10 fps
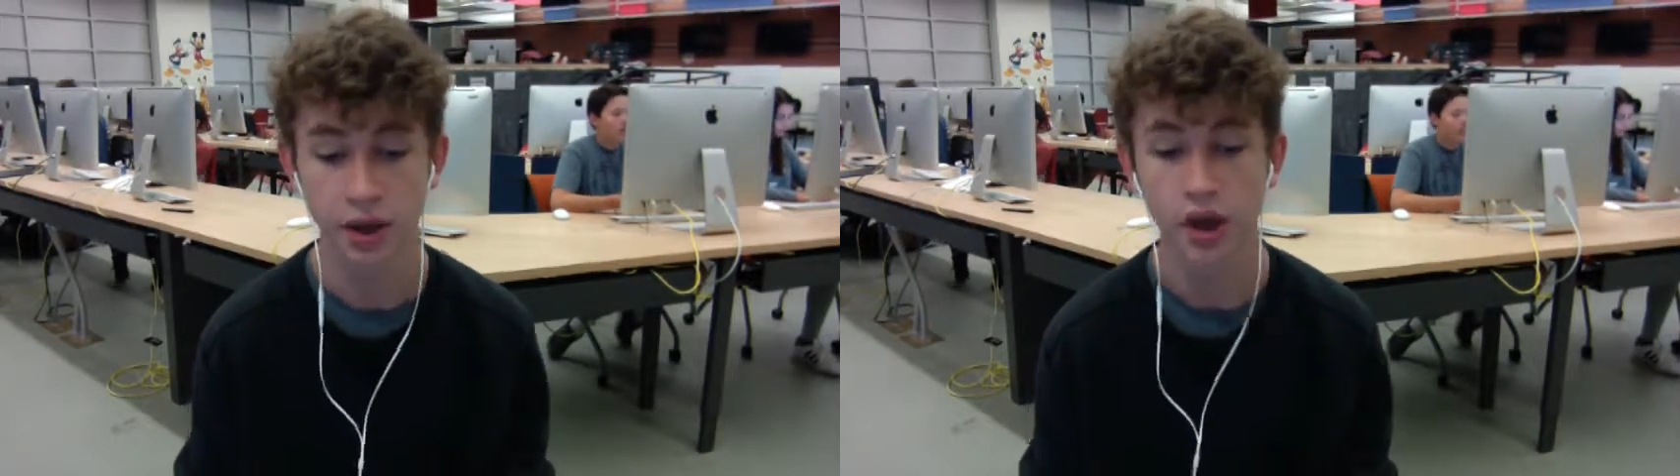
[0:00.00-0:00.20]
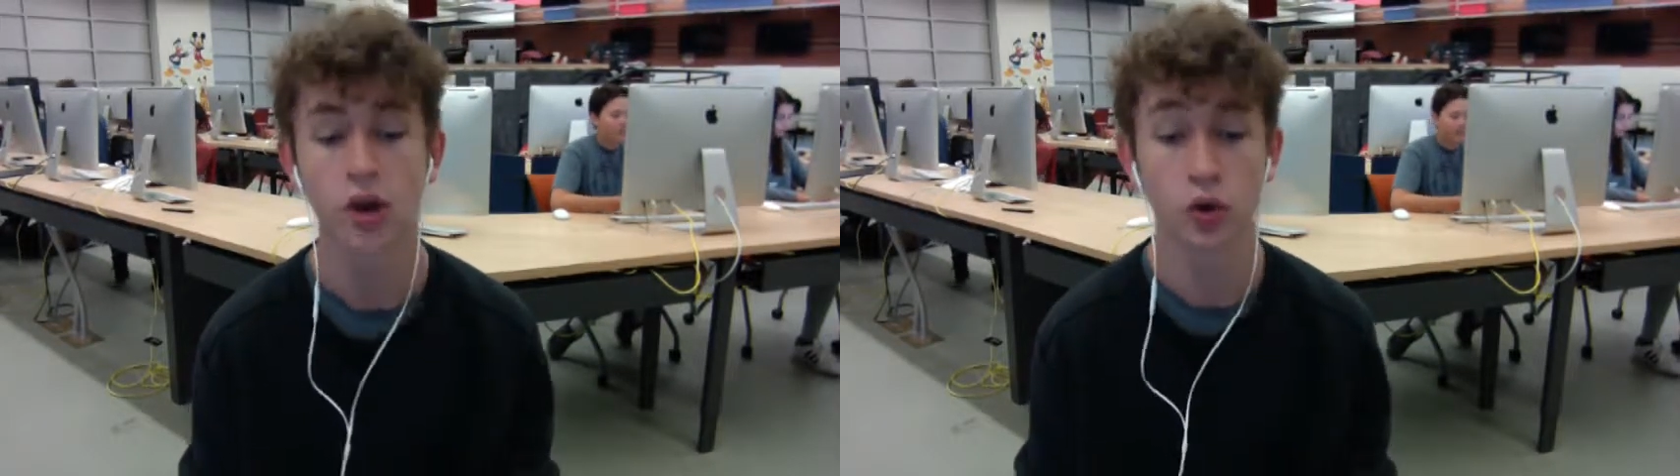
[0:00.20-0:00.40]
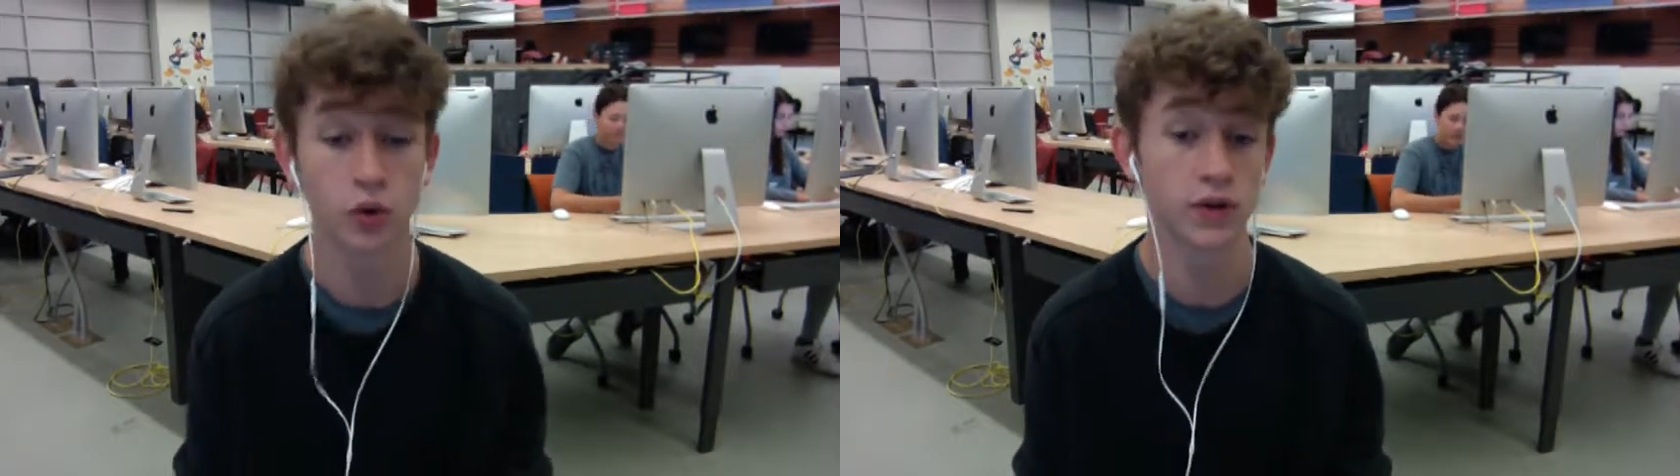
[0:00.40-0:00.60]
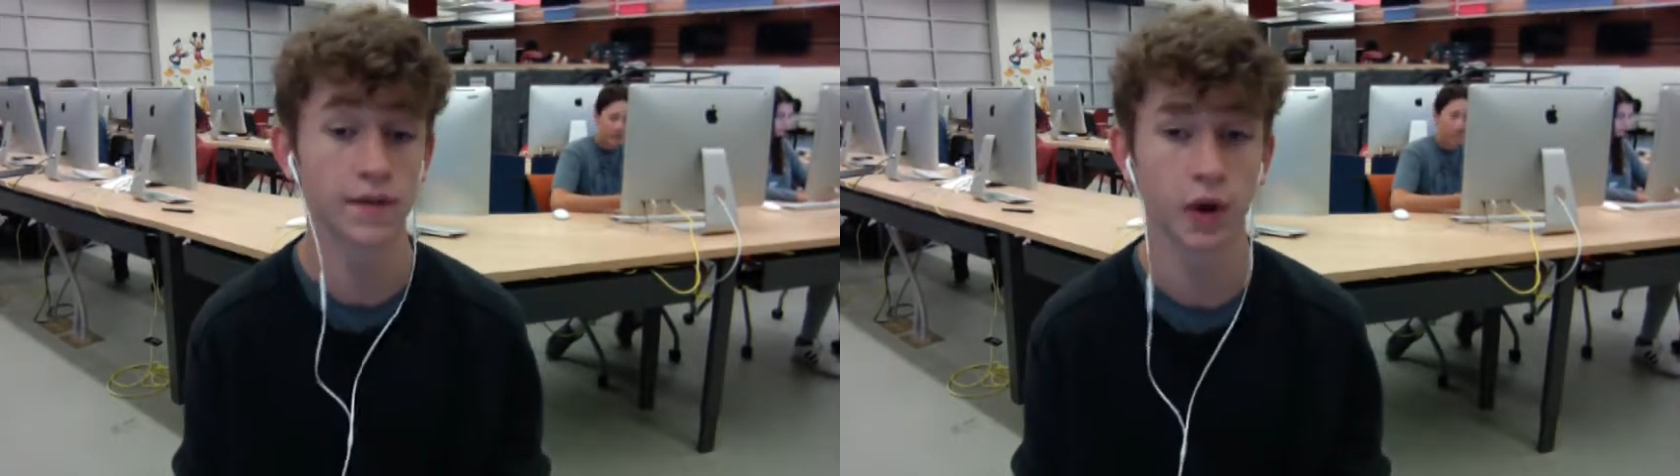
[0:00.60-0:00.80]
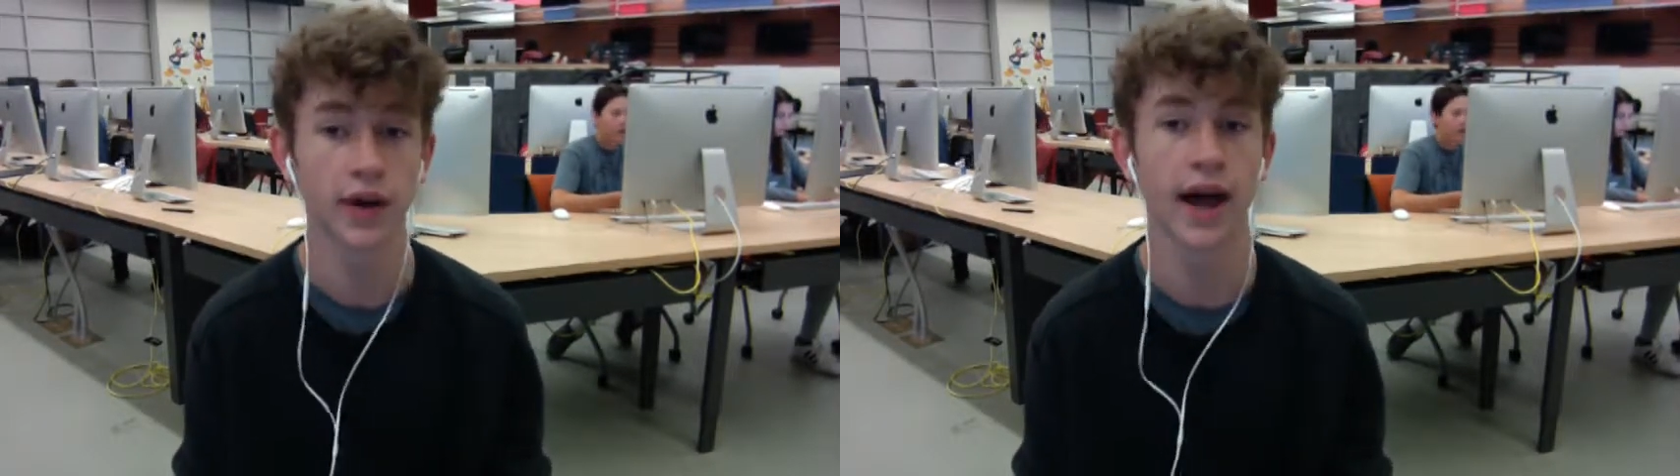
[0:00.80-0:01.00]
whose
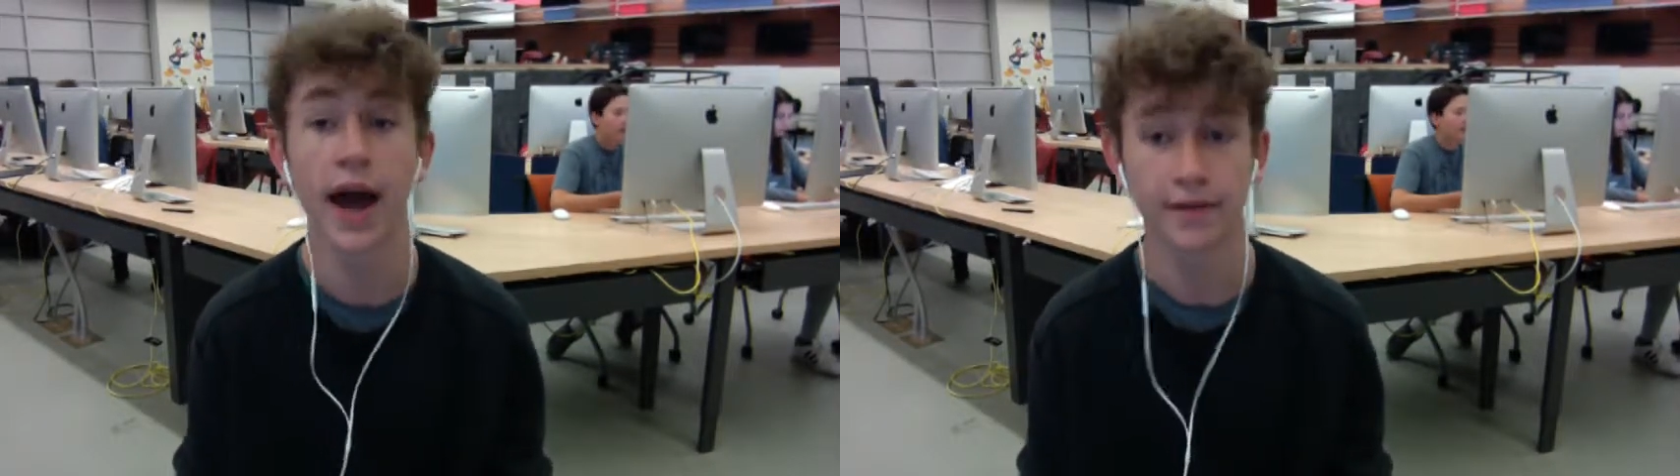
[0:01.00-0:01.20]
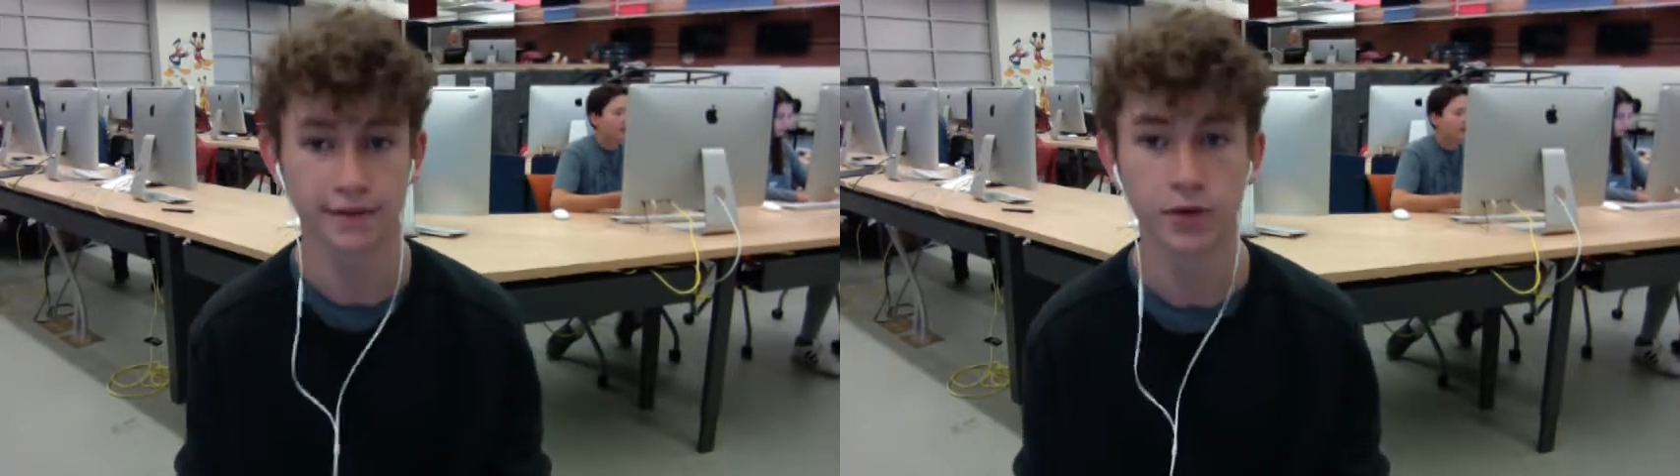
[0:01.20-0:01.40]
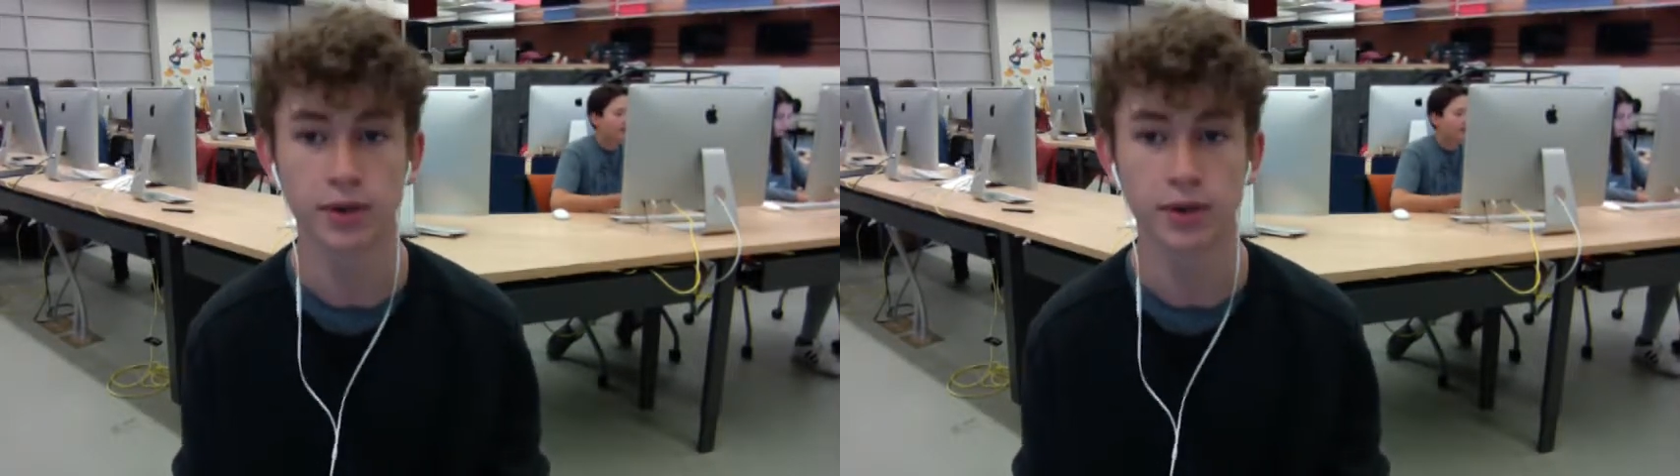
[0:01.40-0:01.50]
phone have you